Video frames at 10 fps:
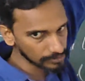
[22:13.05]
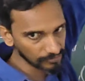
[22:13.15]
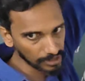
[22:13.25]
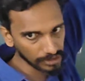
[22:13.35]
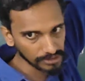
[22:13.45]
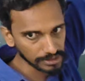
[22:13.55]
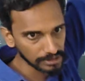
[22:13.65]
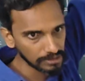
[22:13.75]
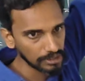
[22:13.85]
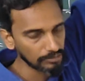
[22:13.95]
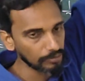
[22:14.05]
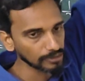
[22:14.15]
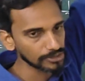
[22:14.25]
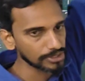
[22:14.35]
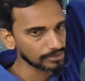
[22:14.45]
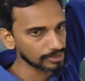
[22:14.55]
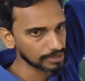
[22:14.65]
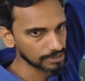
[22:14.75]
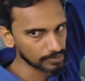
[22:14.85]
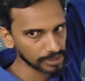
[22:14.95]
to the velocity or positive to the
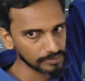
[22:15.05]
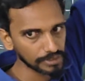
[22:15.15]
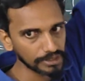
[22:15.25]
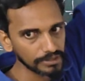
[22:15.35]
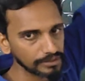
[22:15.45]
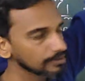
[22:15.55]
displacement,